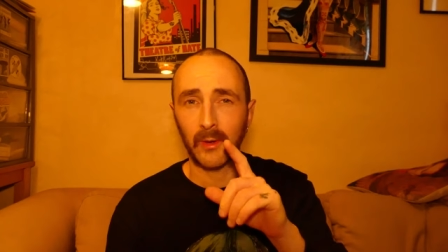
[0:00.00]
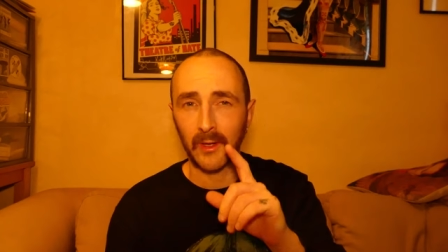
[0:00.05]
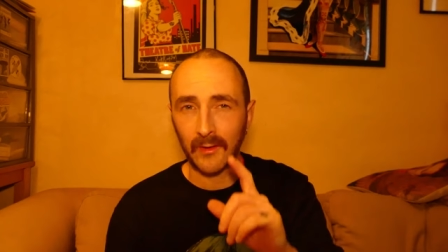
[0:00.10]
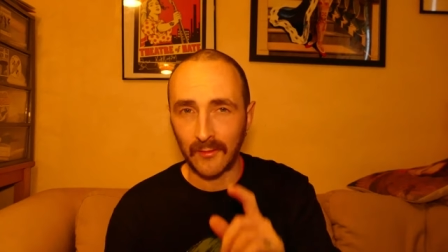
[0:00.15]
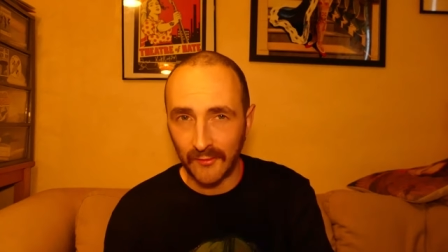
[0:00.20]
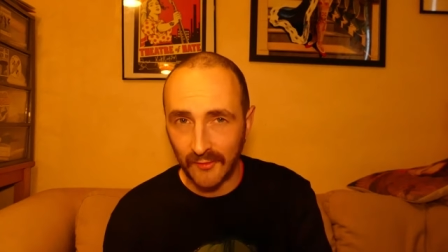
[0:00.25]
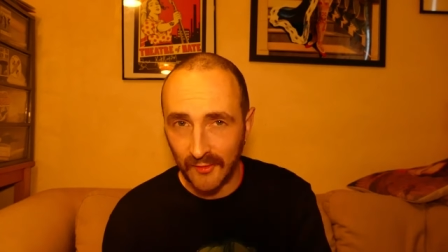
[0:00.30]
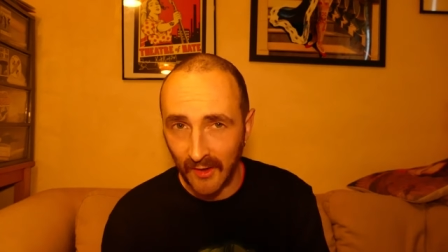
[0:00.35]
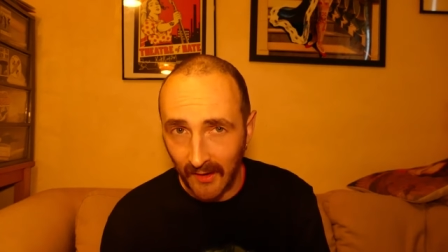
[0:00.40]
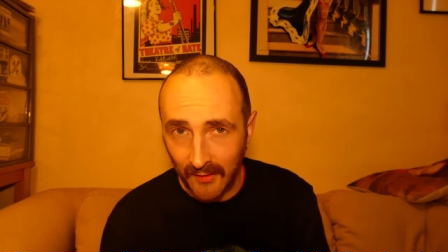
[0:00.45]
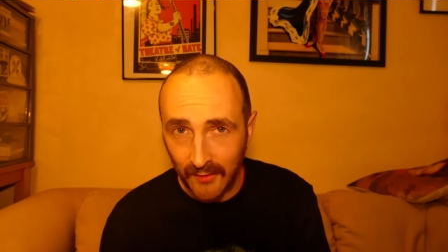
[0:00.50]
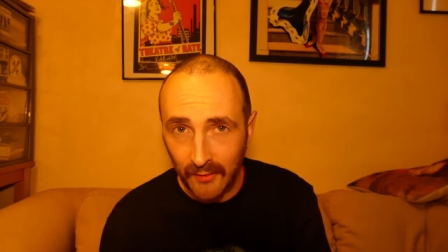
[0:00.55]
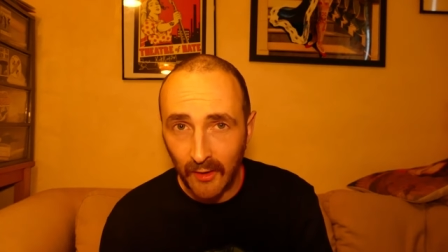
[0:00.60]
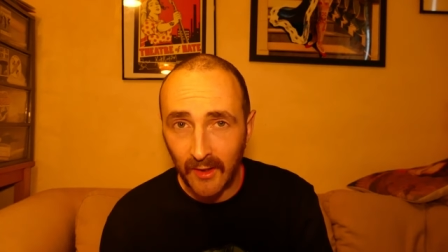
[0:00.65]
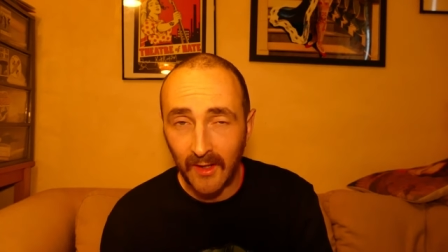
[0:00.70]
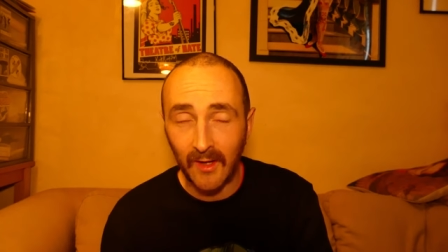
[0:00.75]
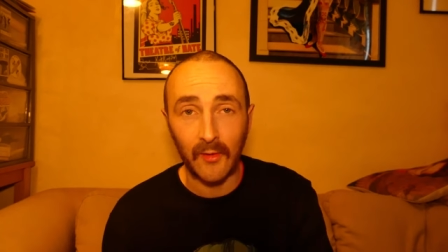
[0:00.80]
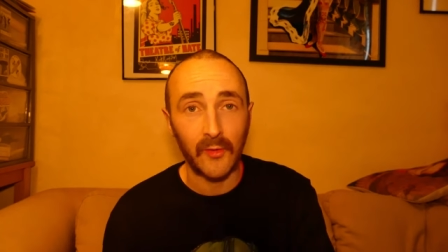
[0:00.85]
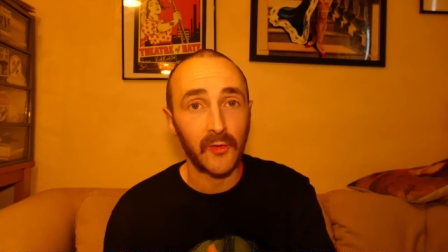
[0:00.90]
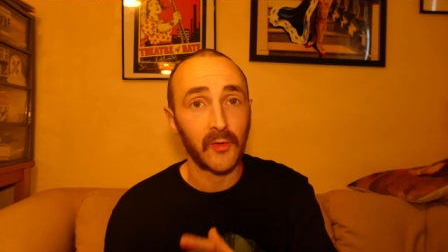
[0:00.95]
in
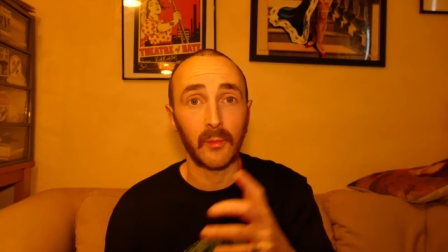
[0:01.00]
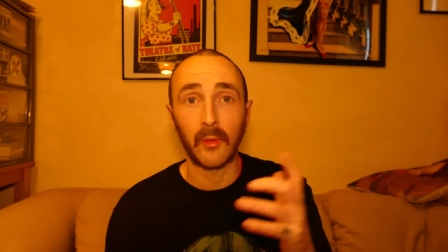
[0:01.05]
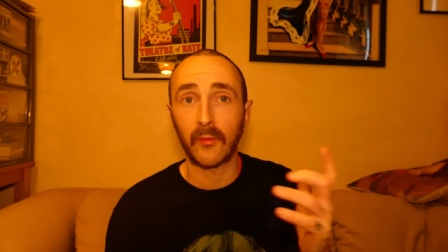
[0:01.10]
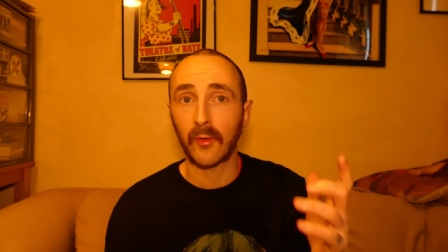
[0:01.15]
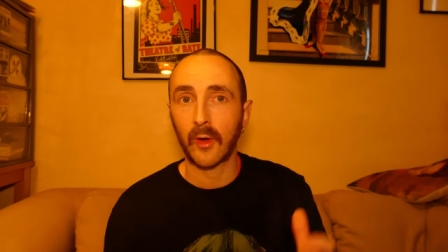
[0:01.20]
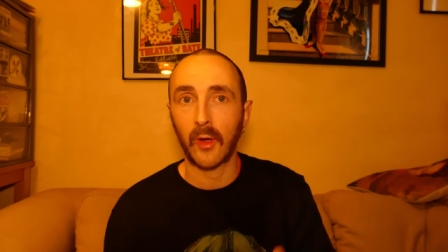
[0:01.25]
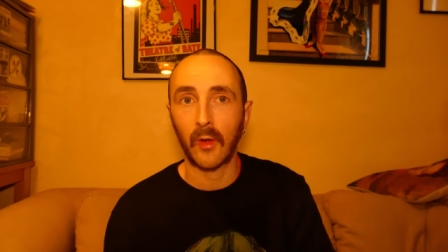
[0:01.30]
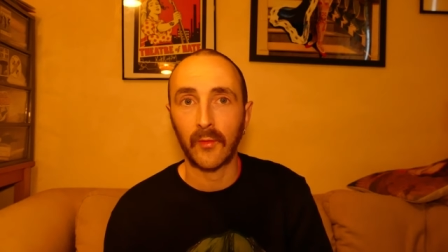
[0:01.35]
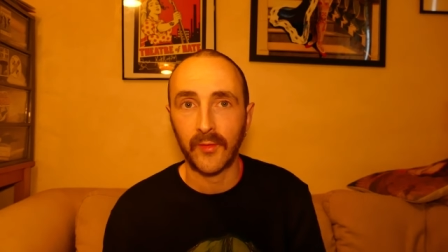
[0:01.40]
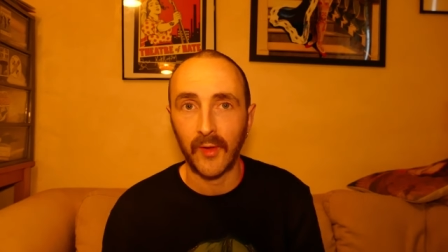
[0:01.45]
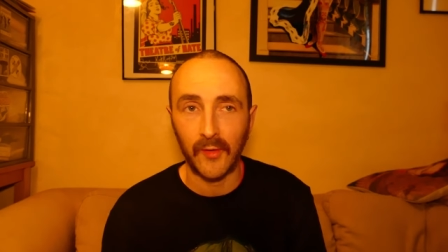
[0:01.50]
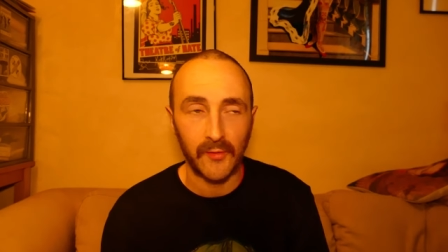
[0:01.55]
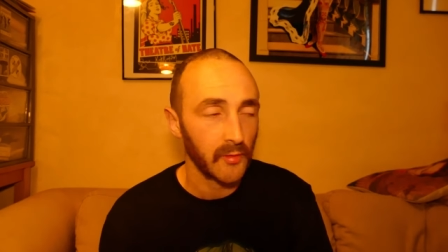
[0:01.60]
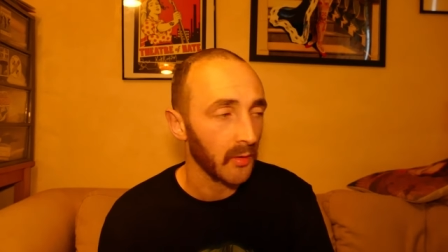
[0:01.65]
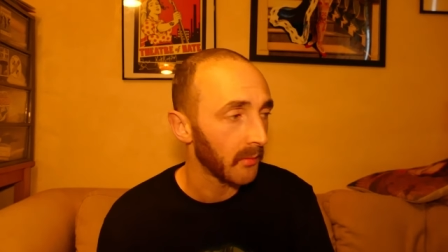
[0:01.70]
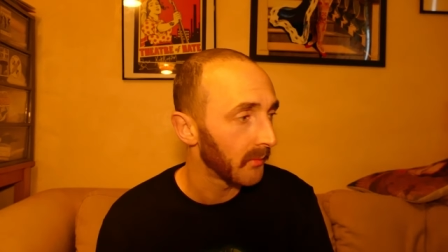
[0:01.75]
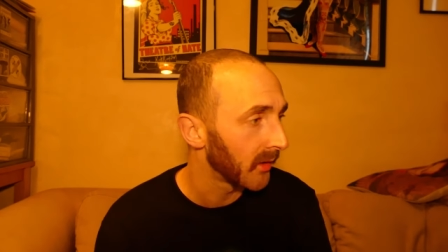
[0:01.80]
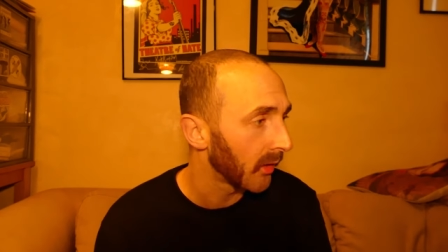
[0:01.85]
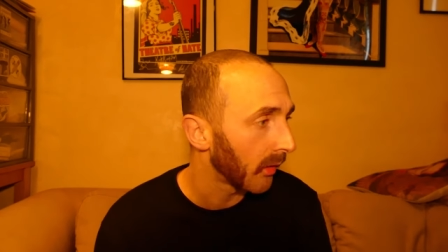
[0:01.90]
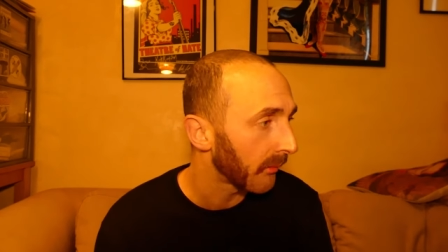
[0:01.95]
January and some other contests
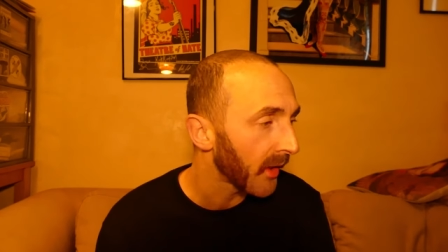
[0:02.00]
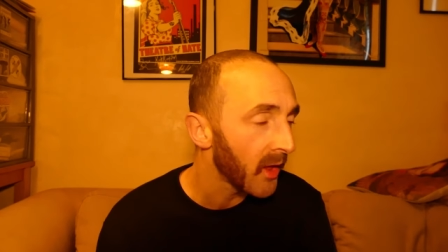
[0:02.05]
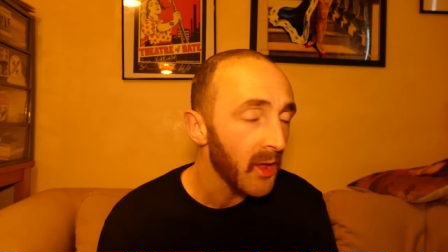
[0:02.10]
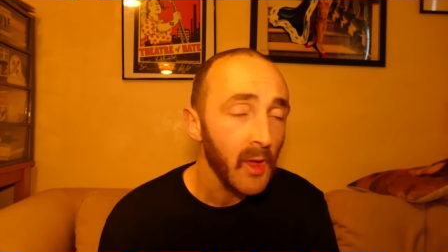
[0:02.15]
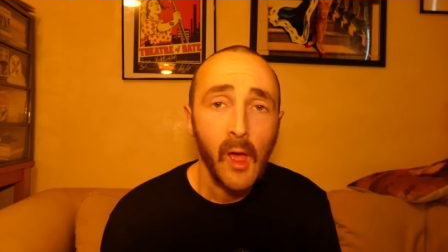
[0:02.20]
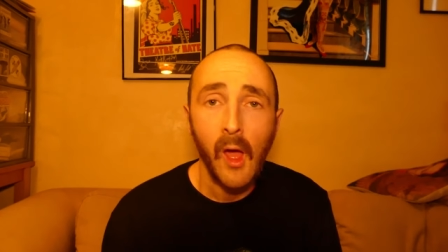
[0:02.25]
coming up.